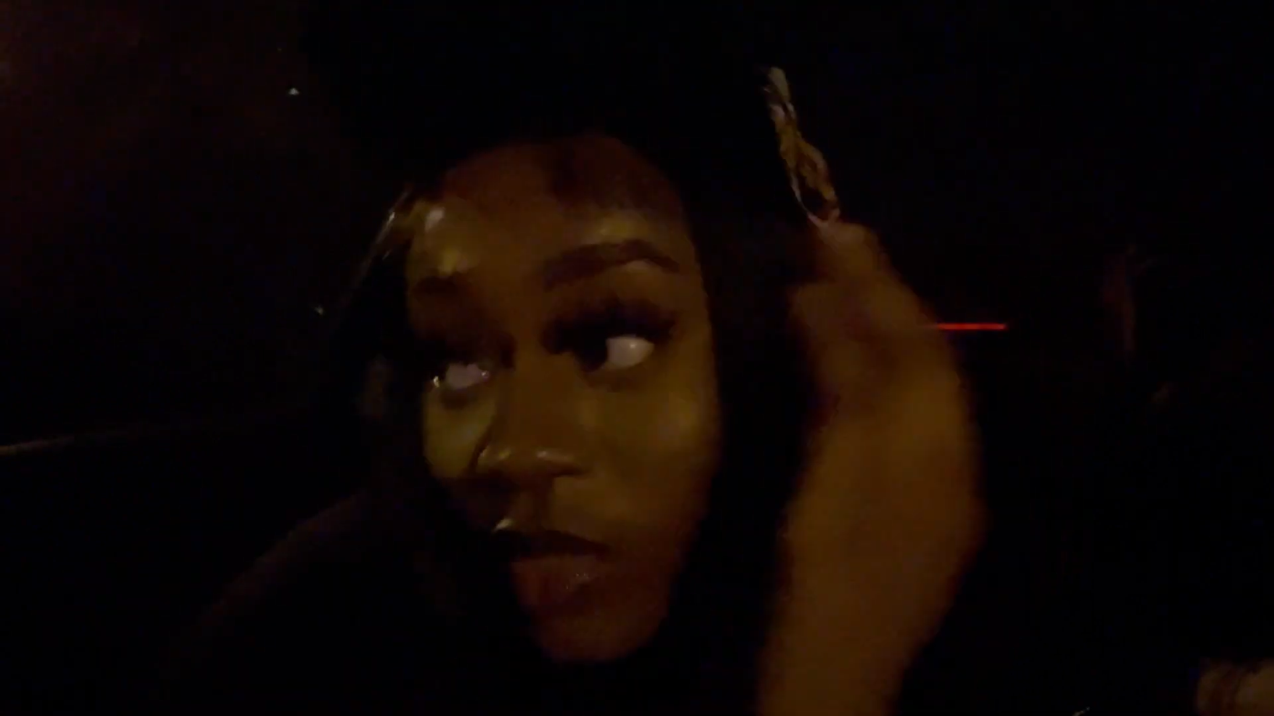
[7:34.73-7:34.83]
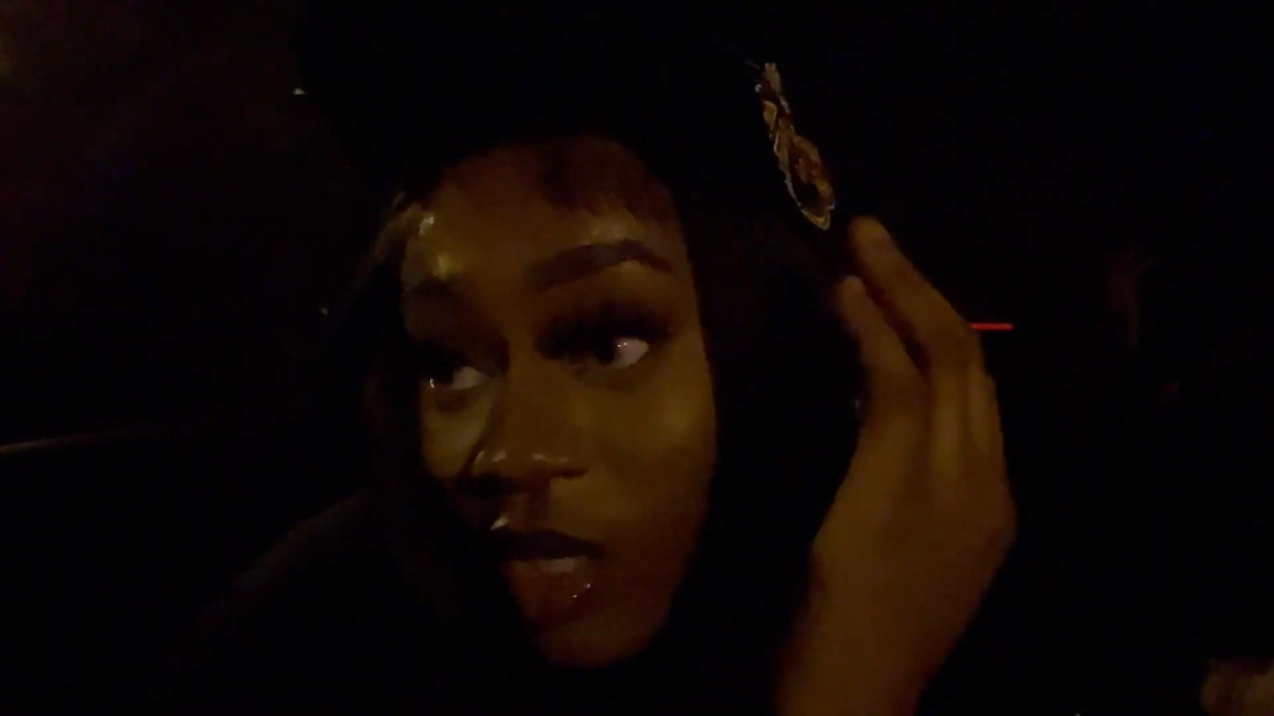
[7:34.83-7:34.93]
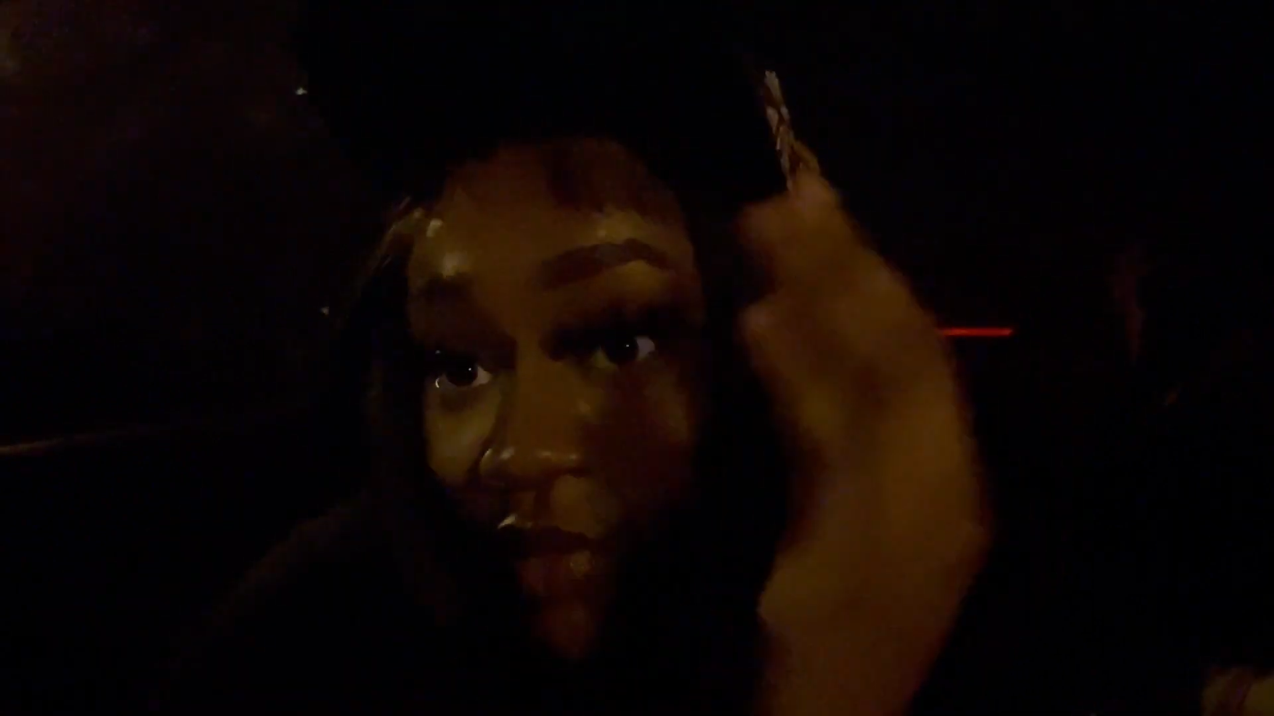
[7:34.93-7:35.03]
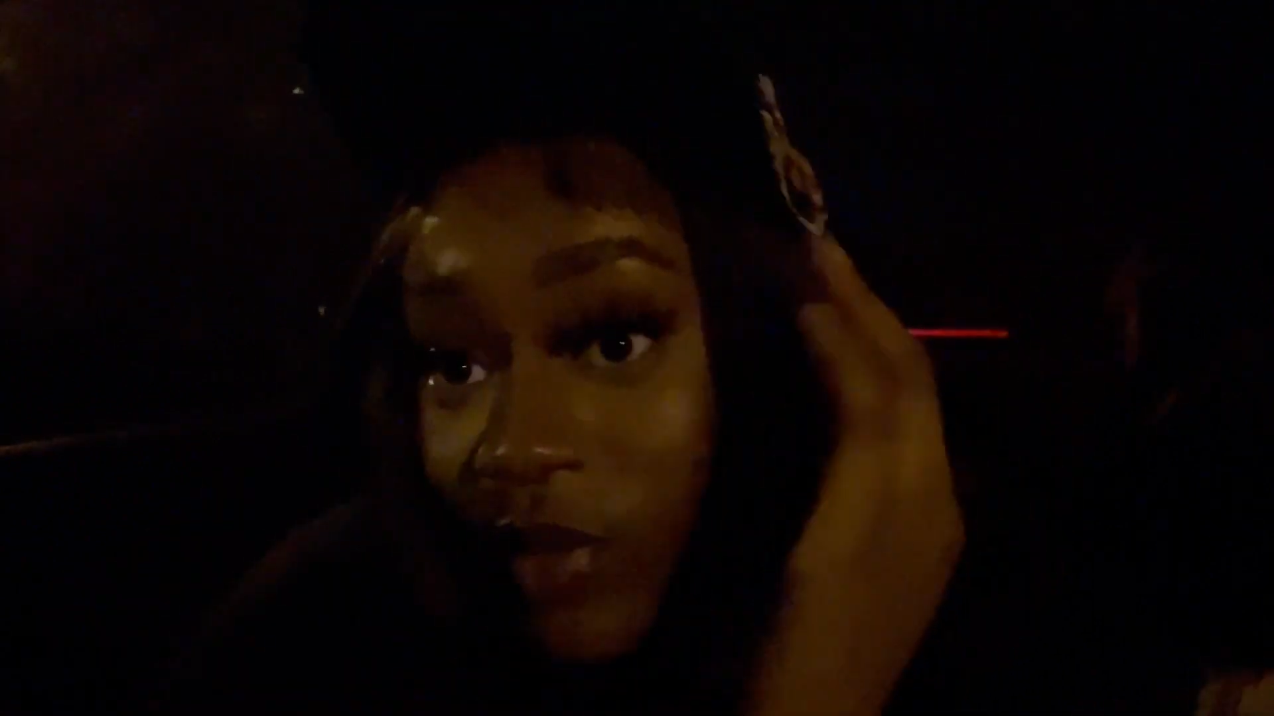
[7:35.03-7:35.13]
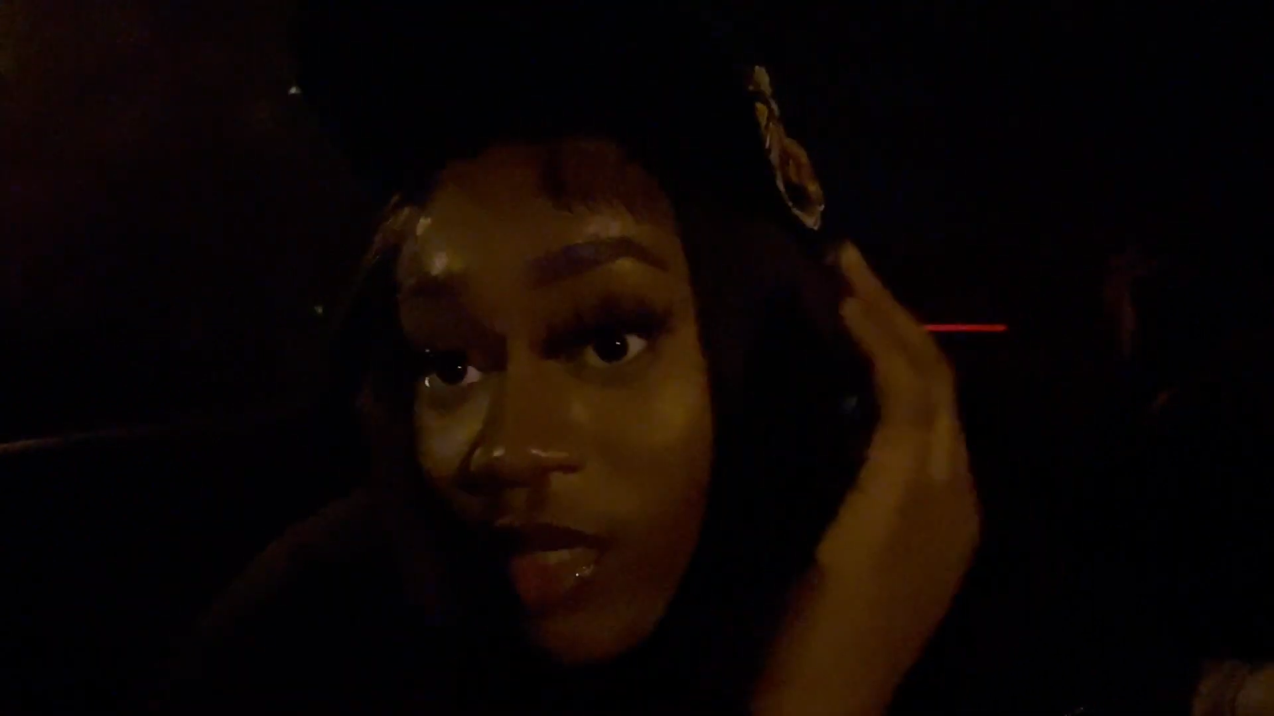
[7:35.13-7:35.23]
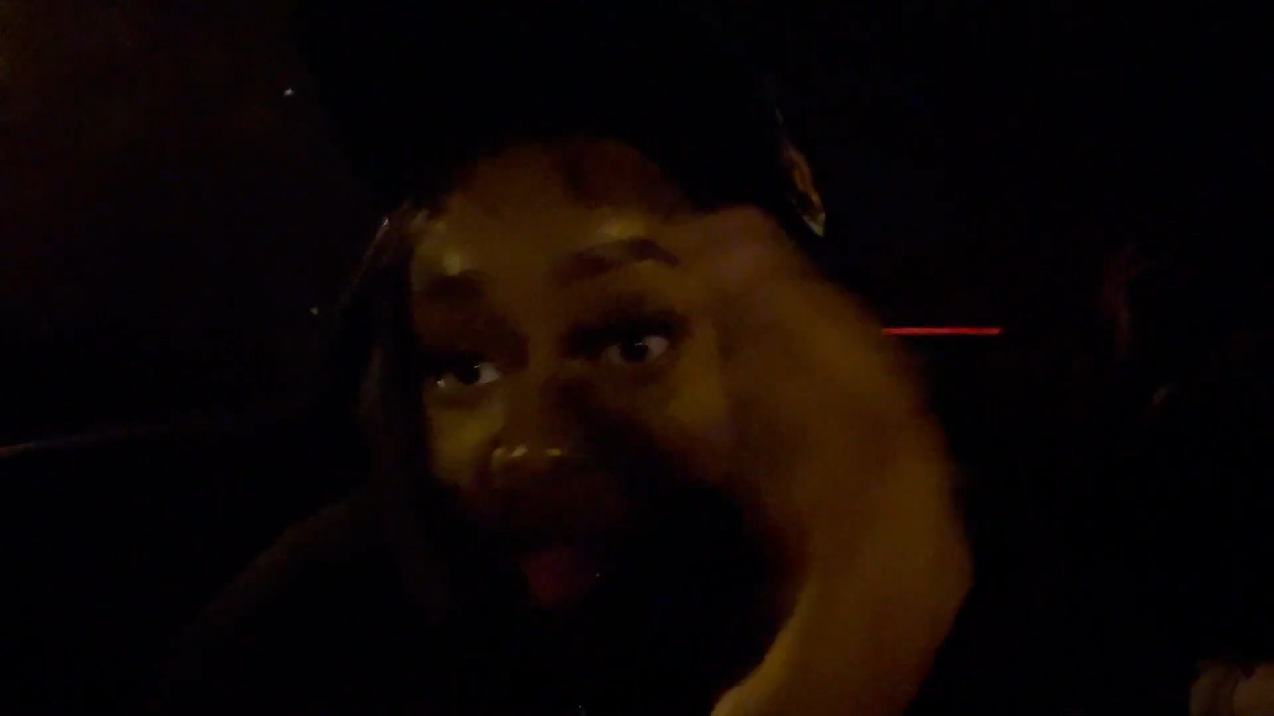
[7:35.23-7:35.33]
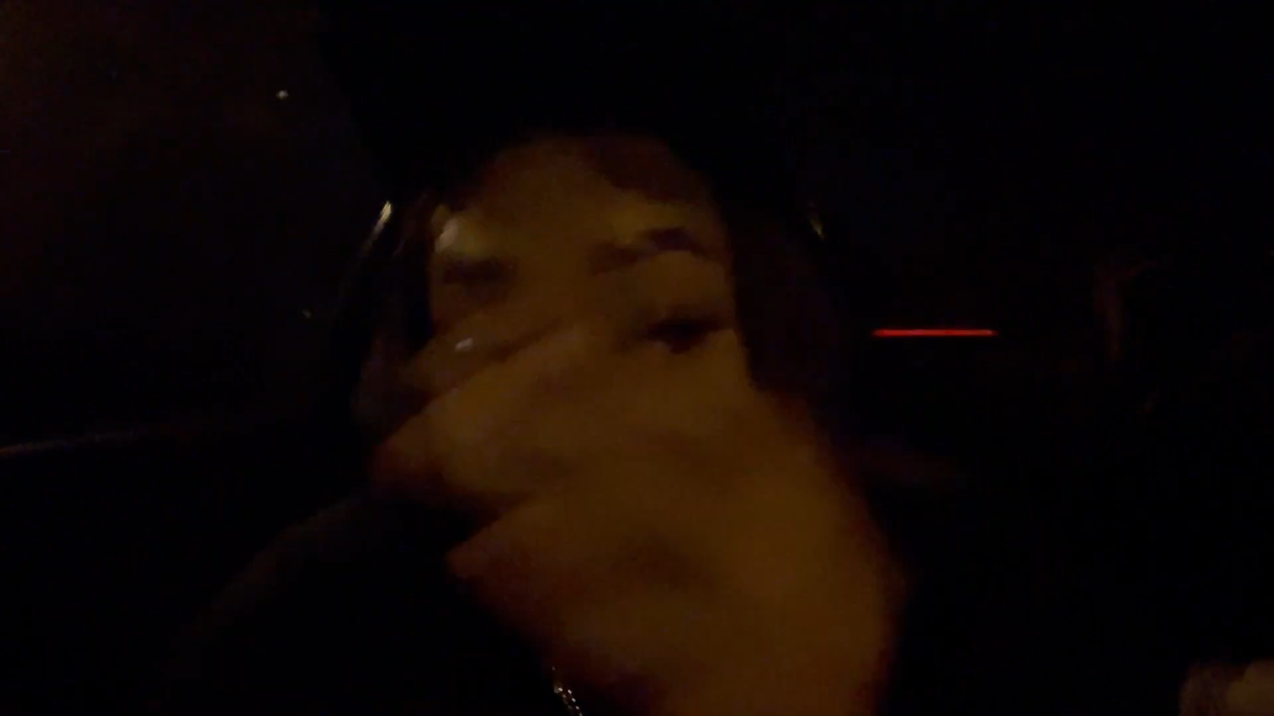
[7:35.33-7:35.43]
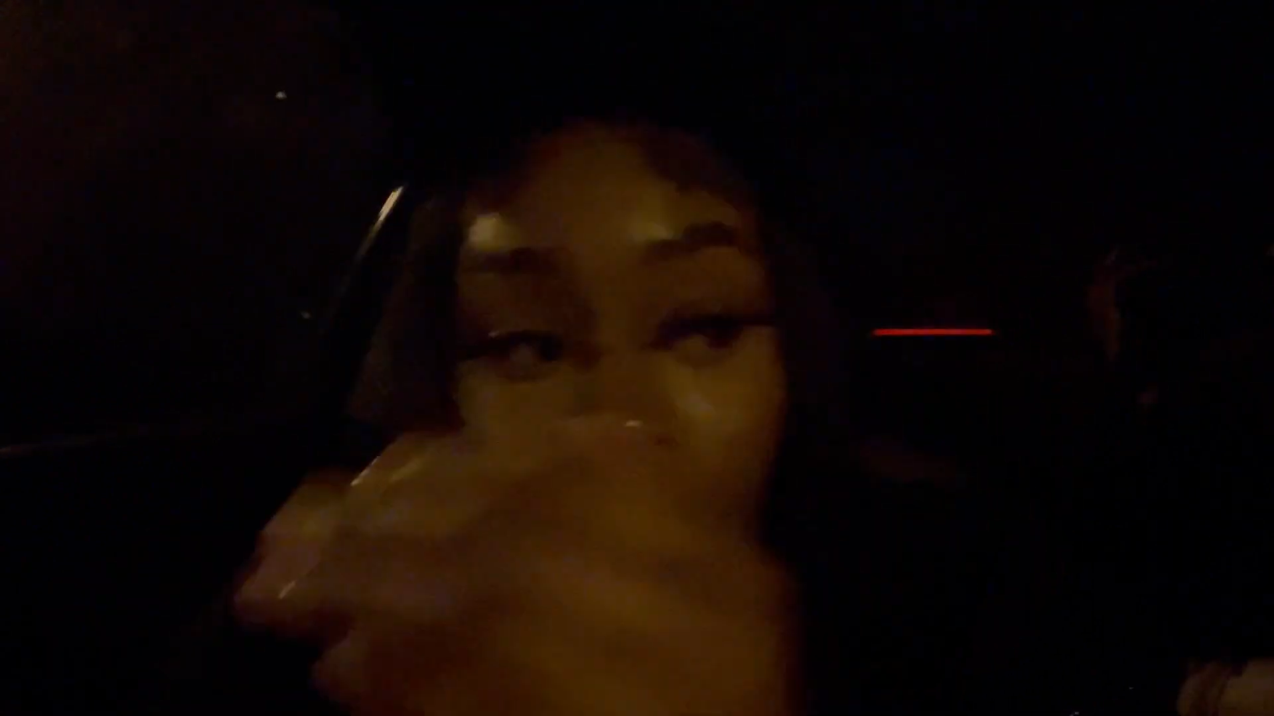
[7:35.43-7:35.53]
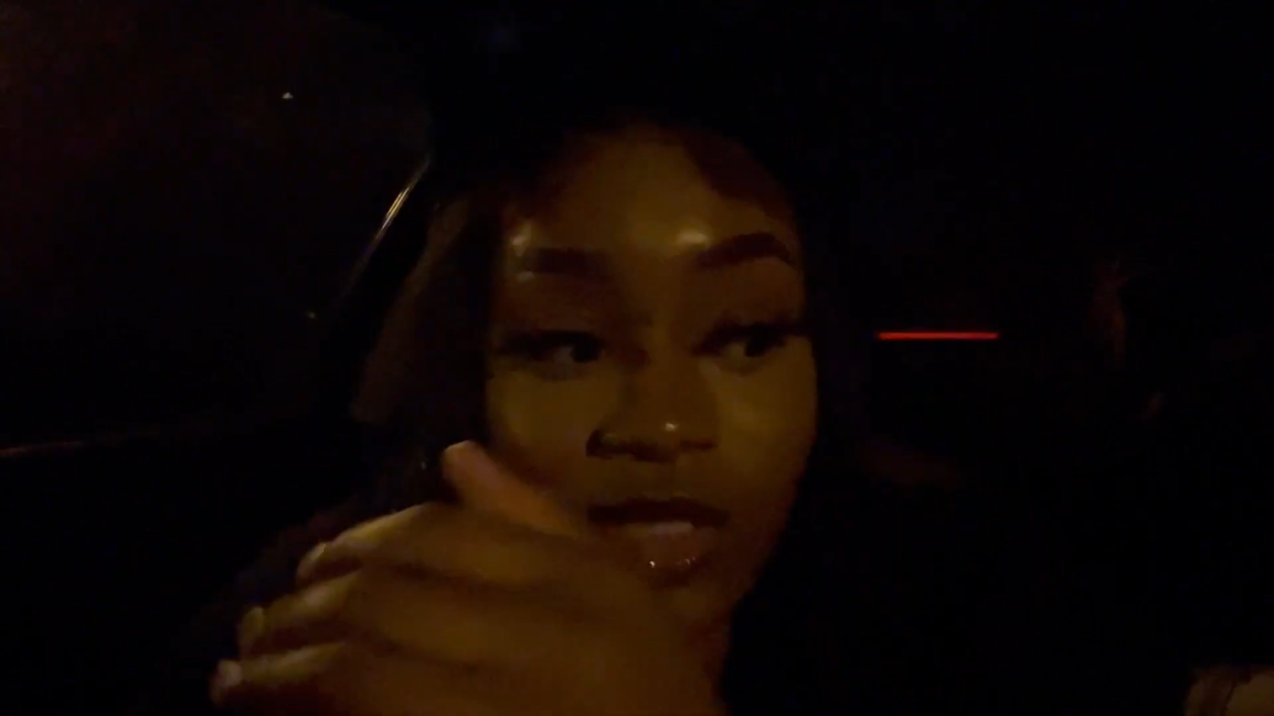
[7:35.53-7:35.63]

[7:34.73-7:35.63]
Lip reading: not ready, y'all.